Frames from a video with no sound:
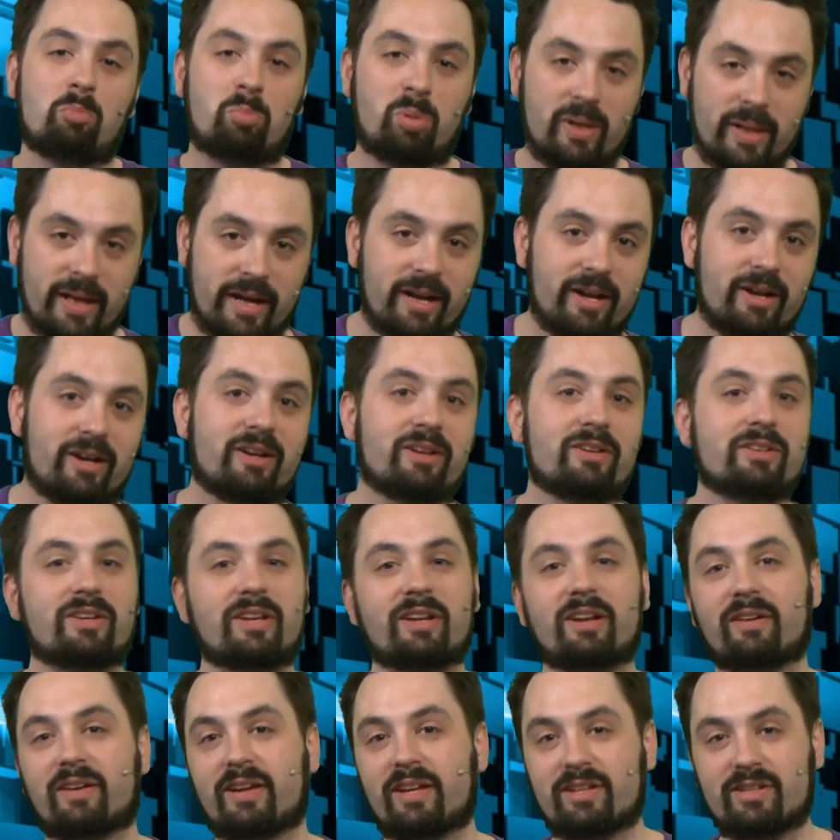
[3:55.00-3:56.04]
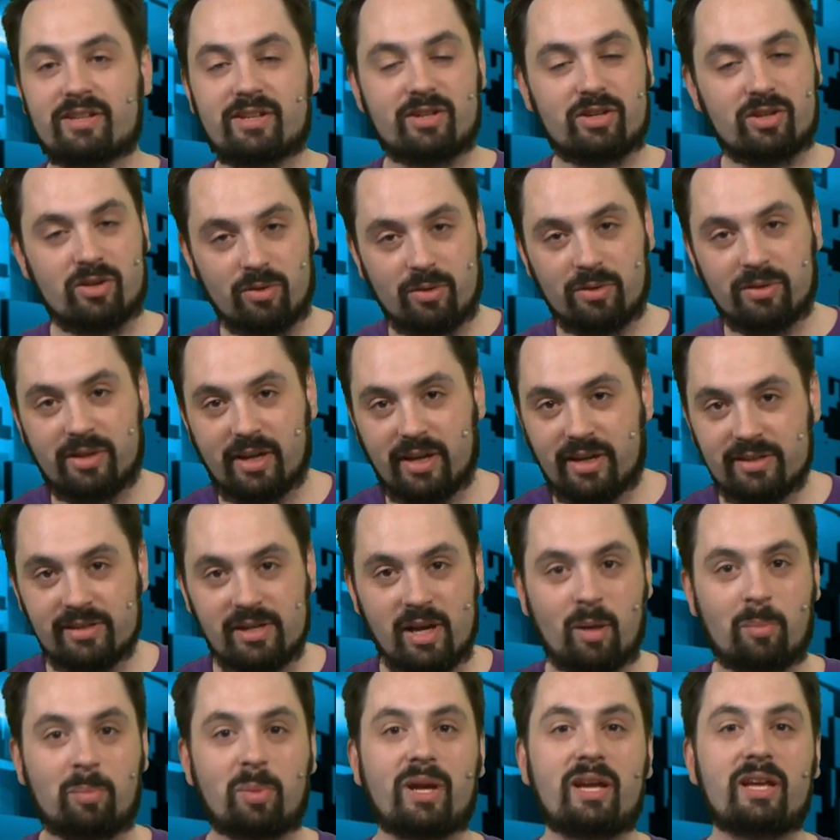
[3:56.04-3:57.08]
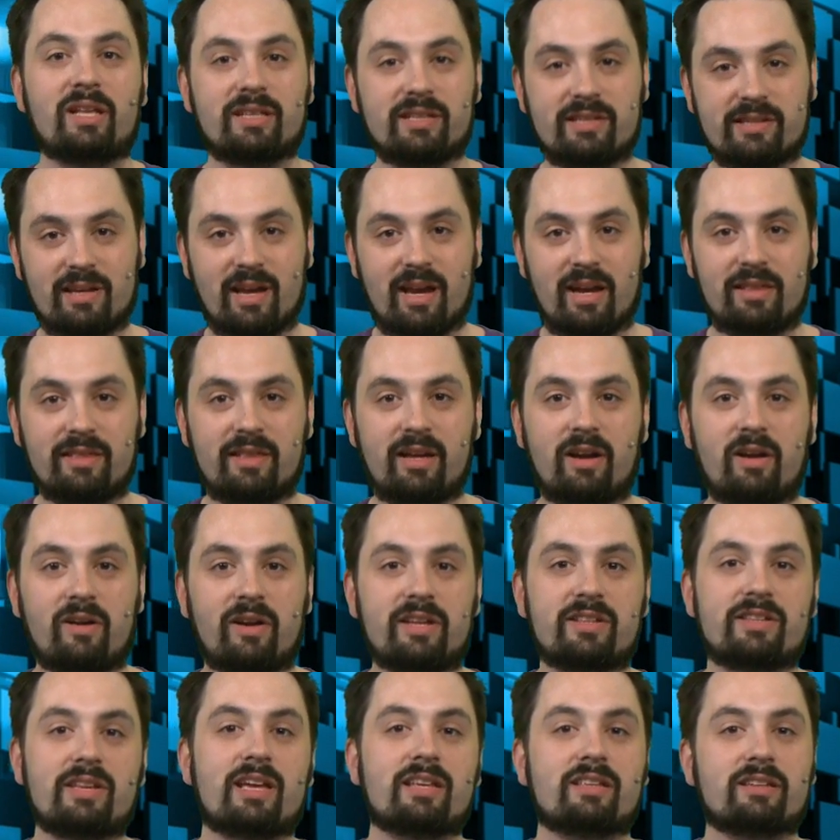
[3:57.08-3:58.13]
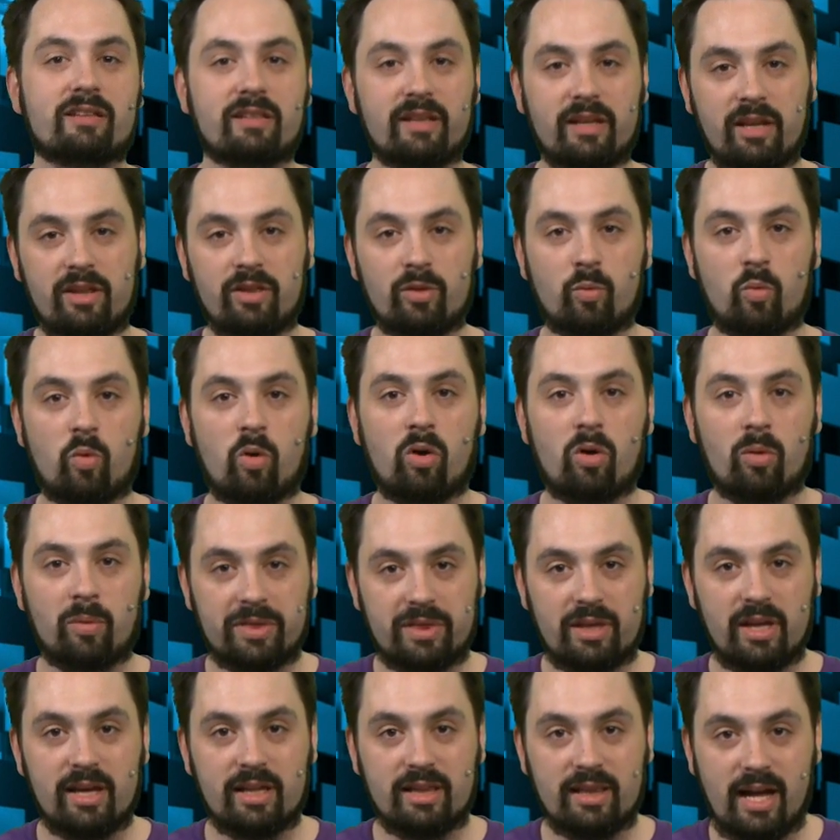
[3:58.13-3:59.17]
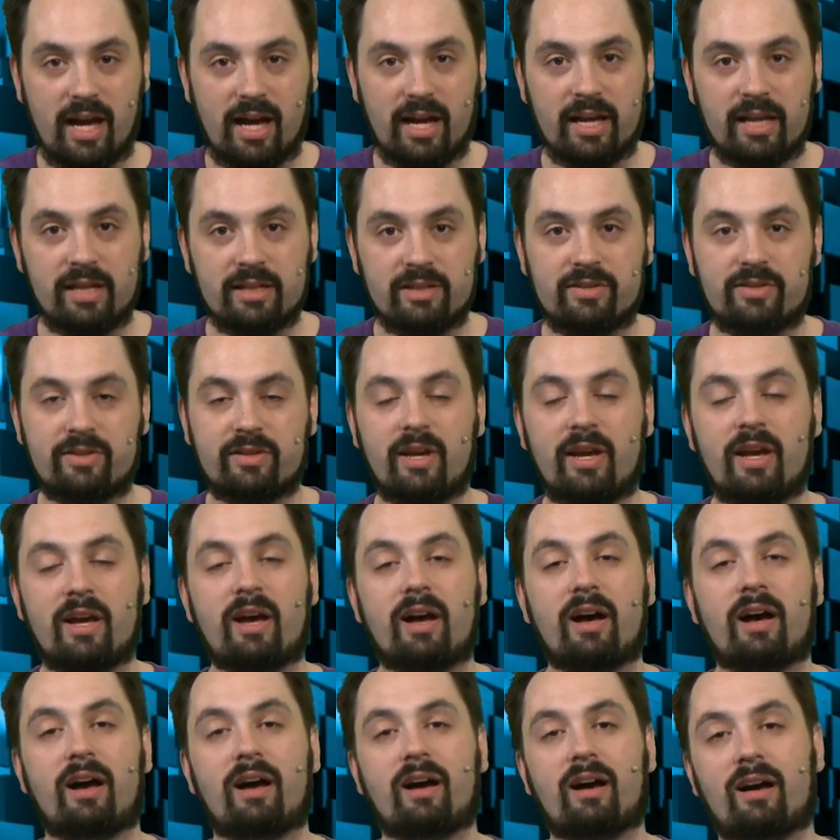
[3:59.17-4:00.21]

Players, you know, he's screwing things up. Inside there, he's escalating the war with the Alliance, uh,